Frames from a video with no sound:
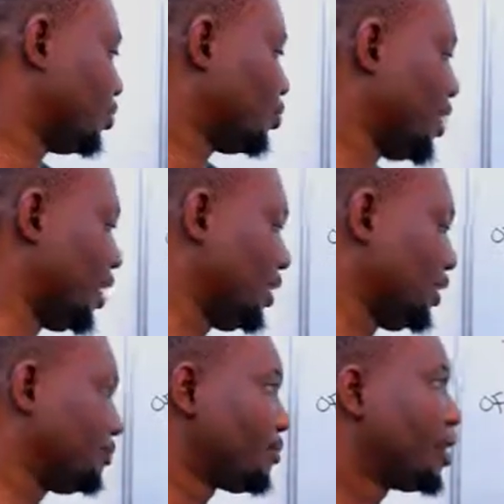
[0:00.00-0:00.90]
So
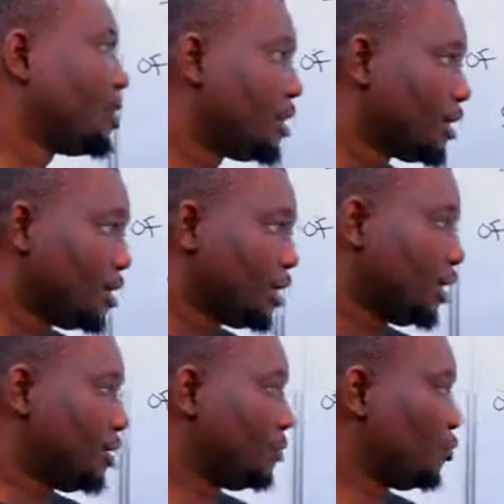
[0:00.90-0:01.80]
any
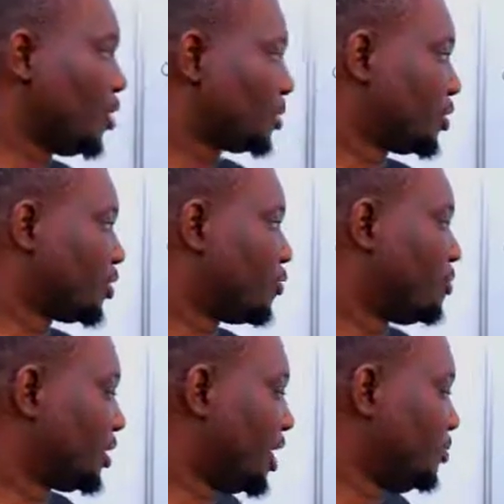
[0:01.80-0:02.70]
waste product of
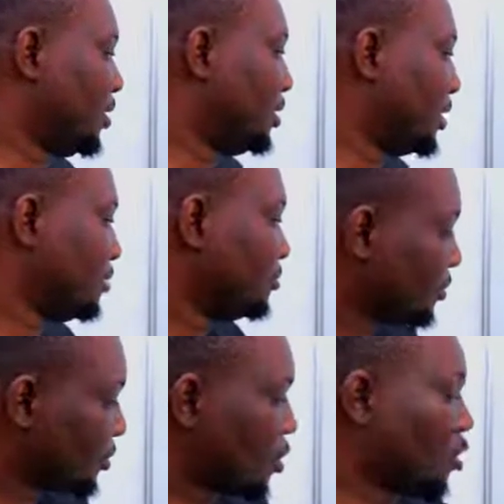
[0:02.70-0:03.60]
metabolism
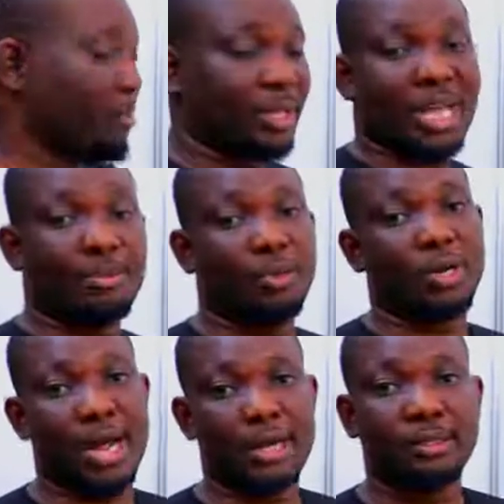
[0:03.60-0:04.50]
called
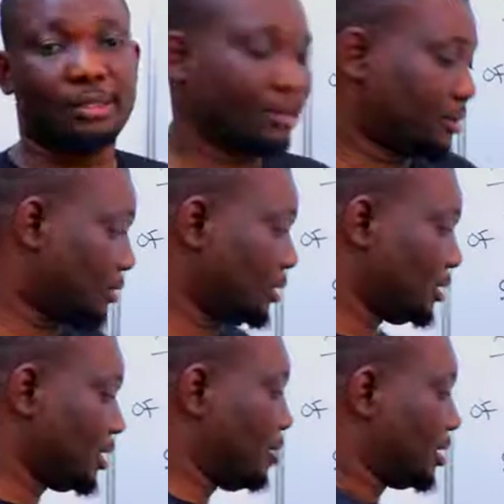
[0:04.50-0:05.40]
metabolites.
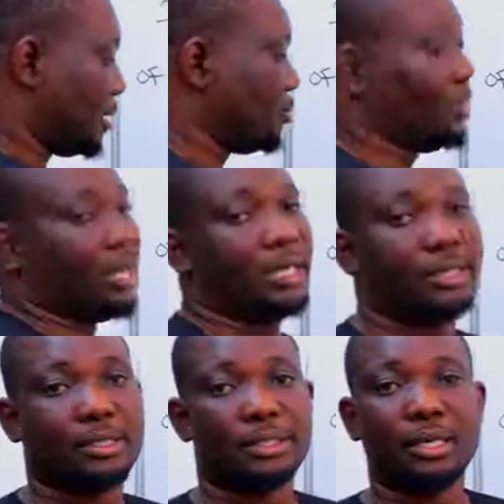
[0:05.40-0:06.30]
These are
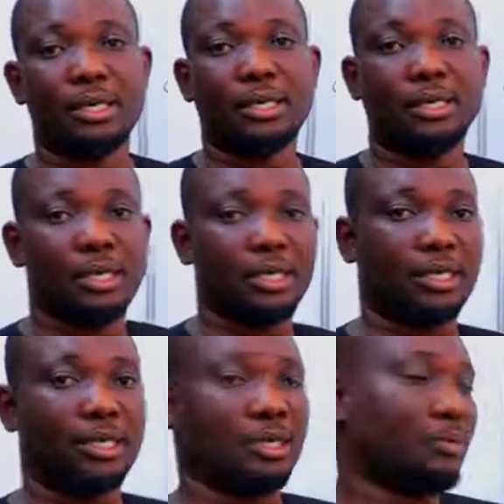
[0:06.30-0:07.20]
metabolites.
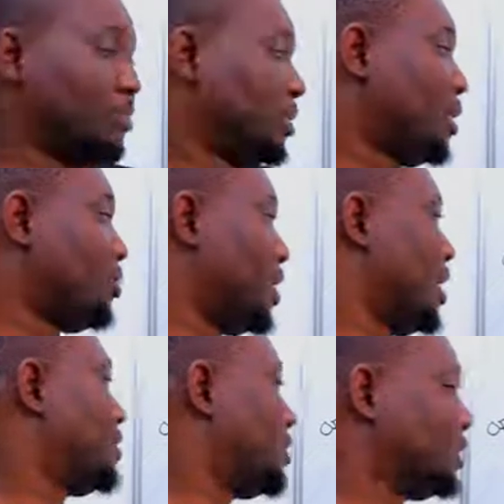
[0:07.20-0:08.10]

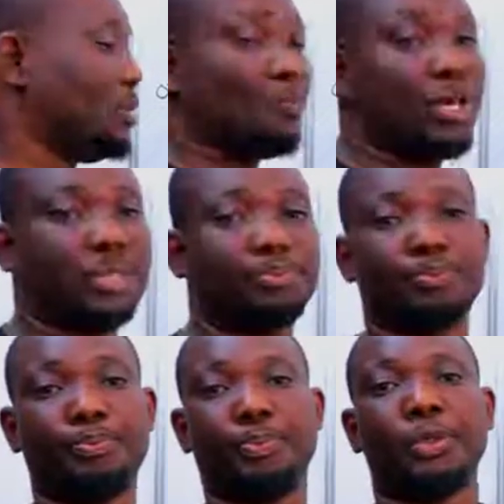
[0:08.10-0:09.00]
Metabolite is a waste
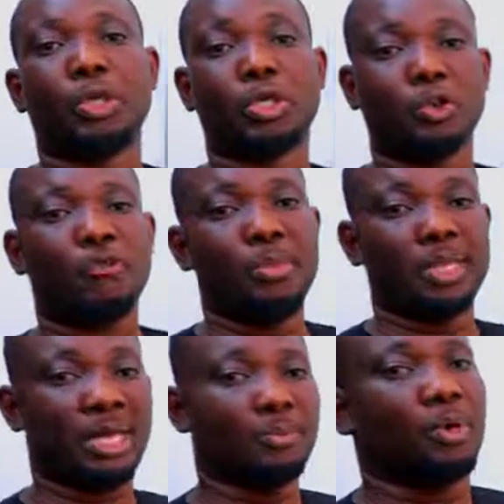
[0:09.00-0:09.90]
product of
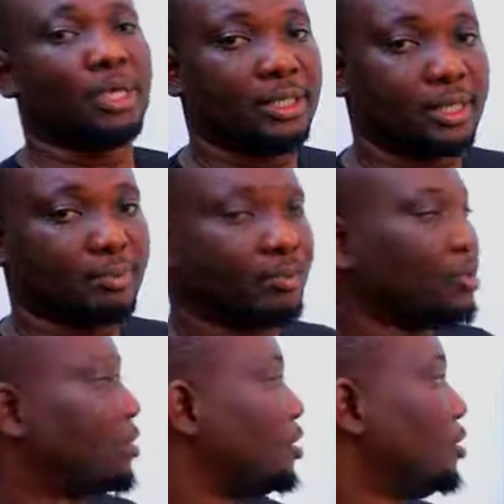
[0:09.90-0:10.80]
metabolism.
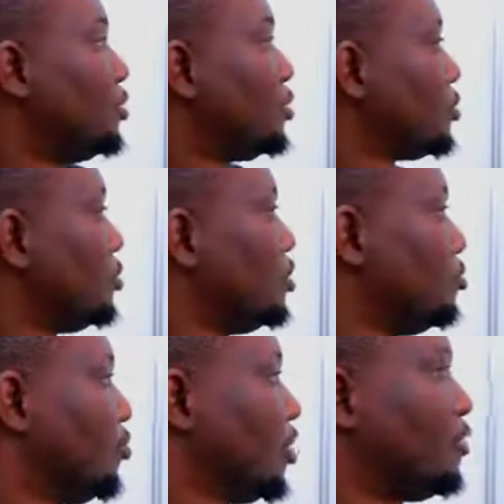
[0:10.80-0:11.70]
So the
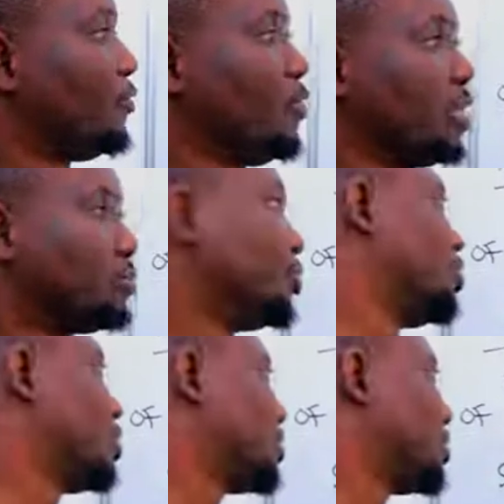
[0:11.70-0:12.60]
removal of waste
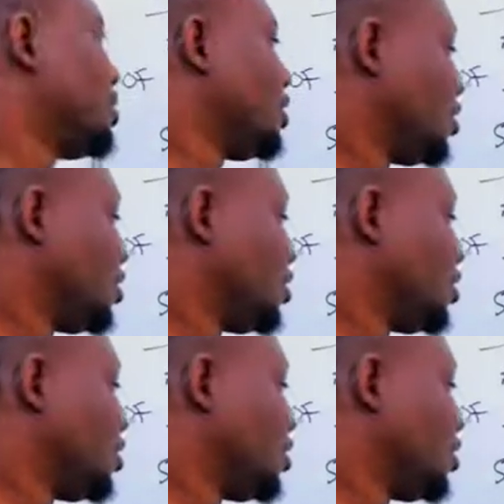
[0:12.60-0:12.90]
products,